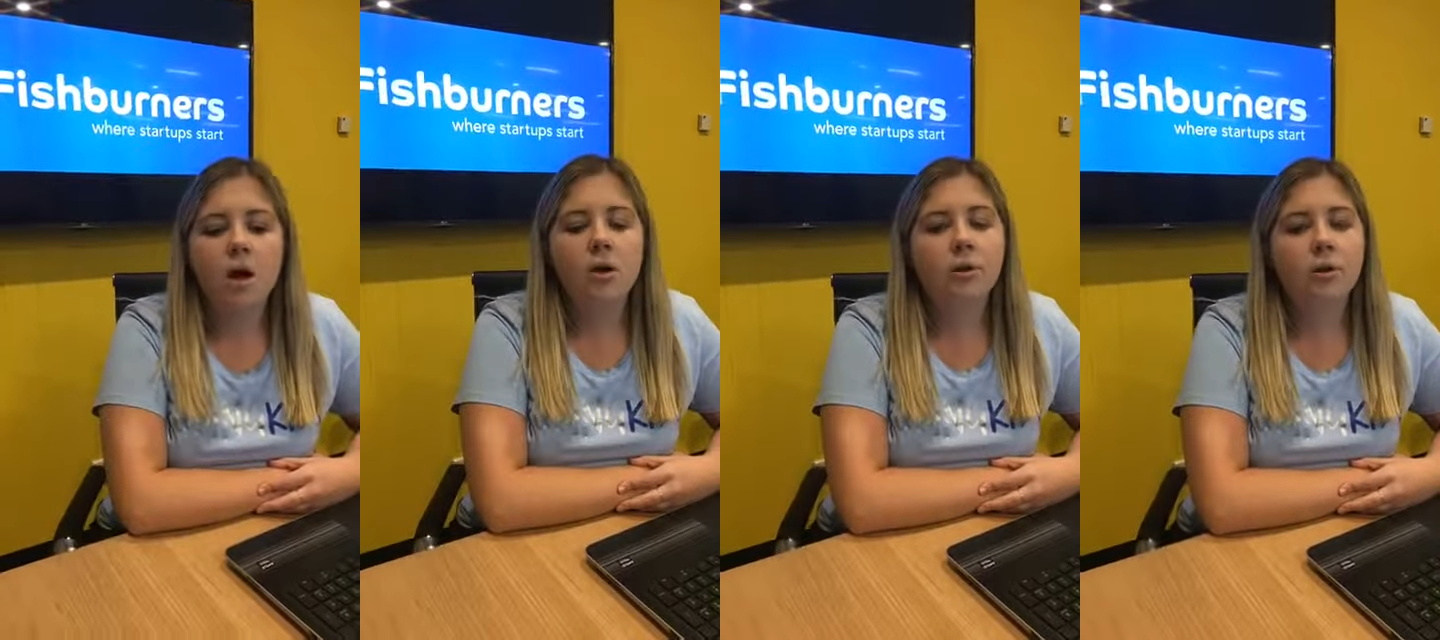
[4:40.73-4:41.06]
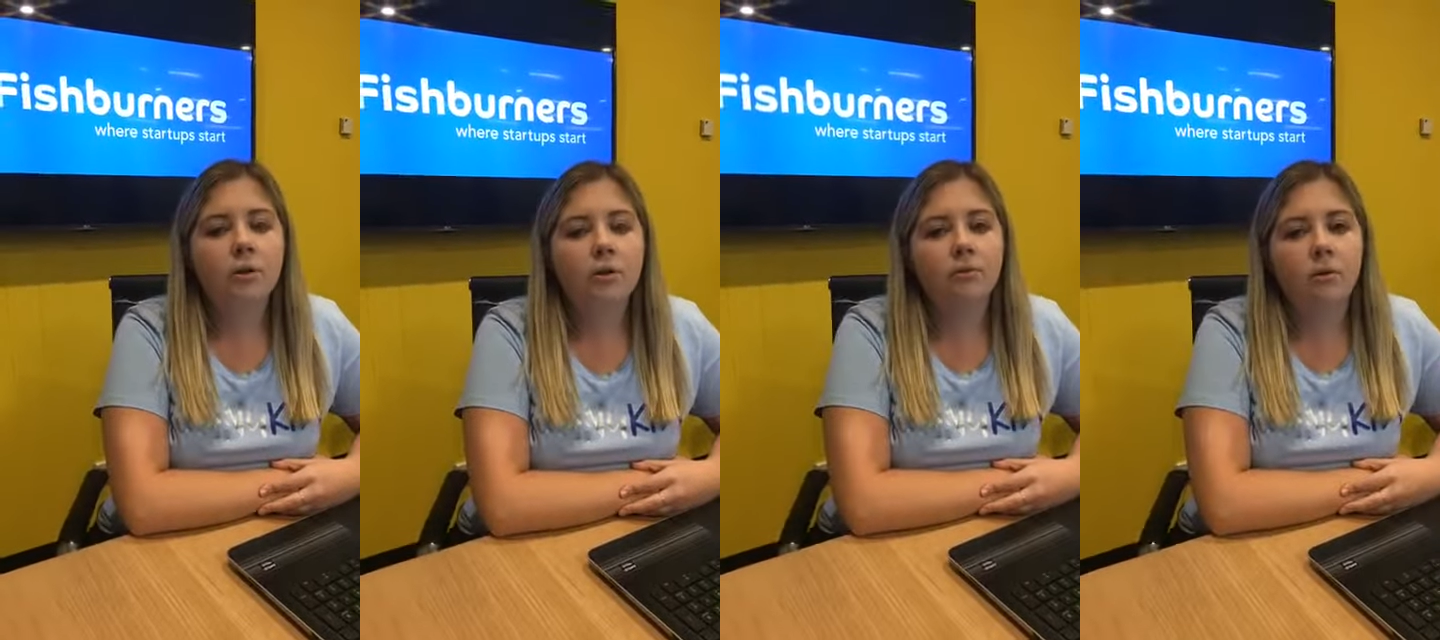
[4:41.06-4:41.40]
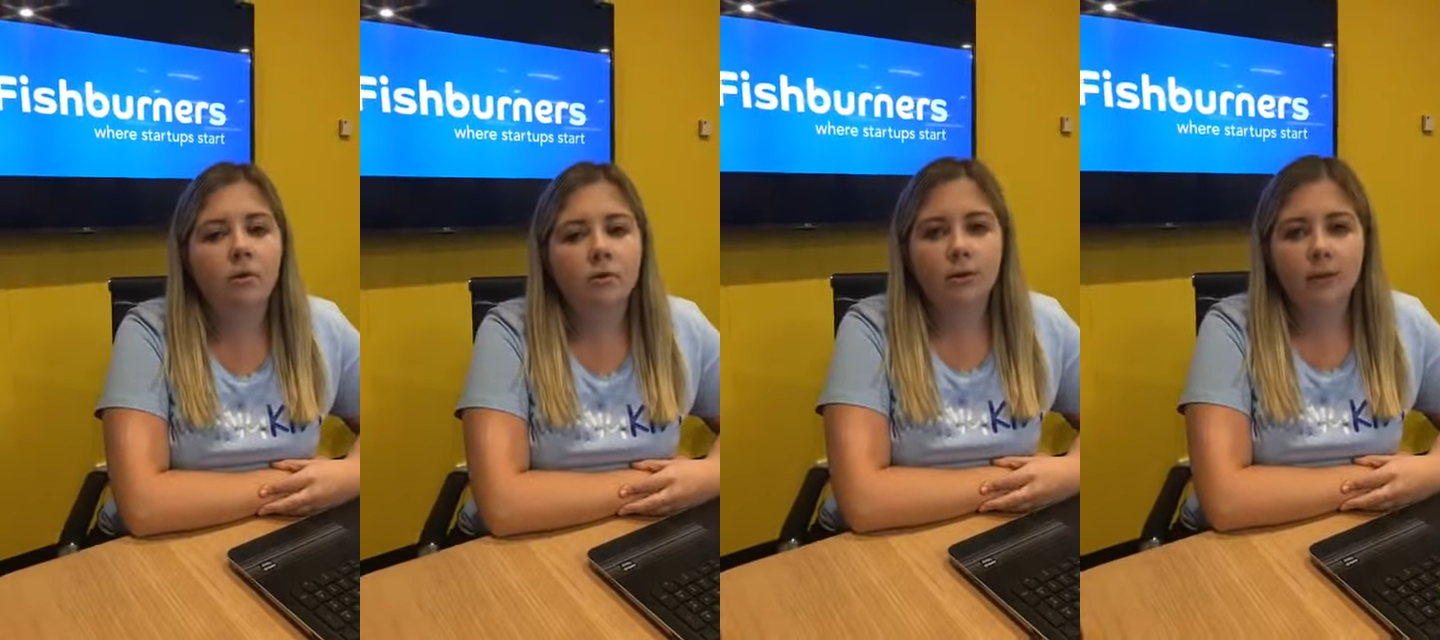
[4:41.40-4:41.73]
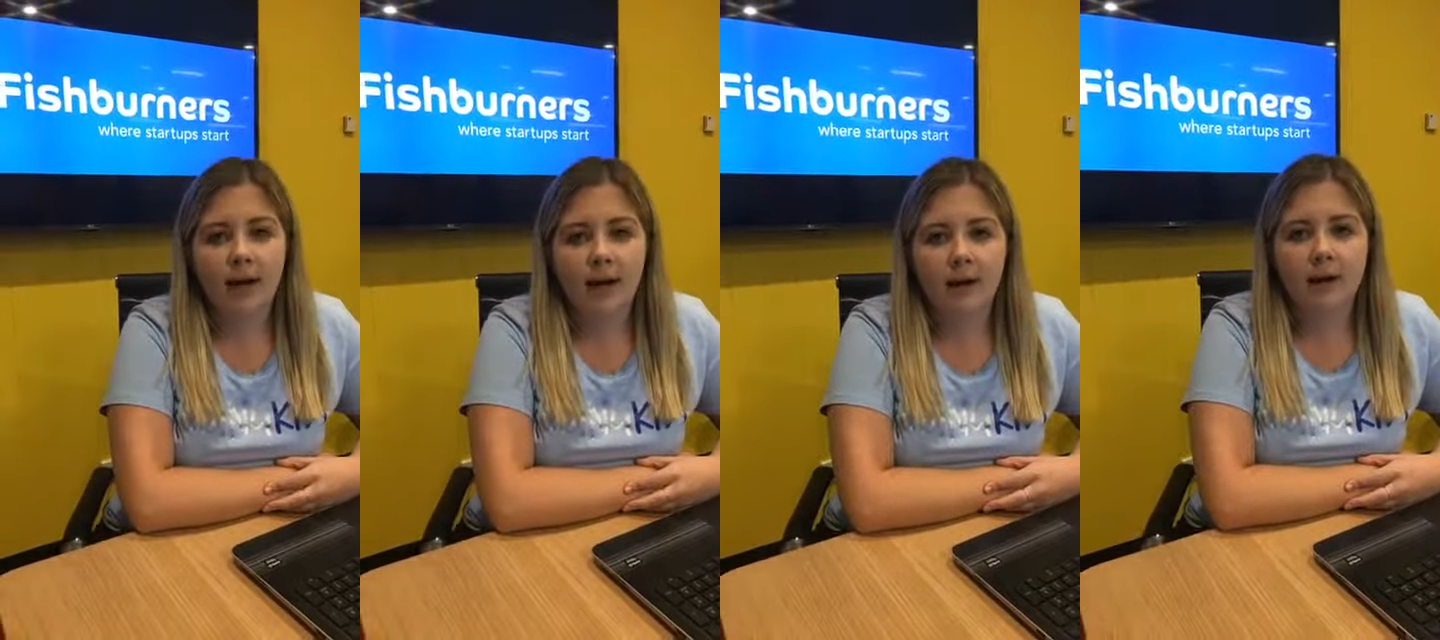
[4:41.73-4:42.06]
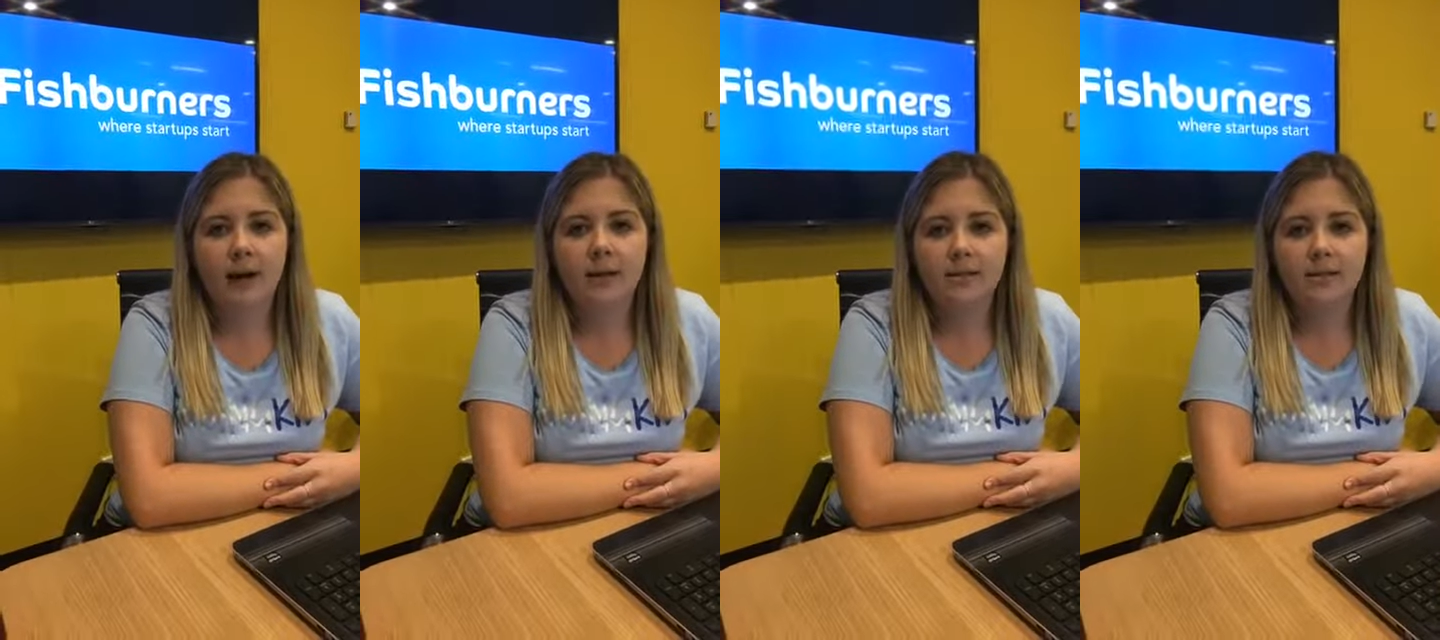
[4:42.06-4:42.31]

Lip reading: You can enrol online at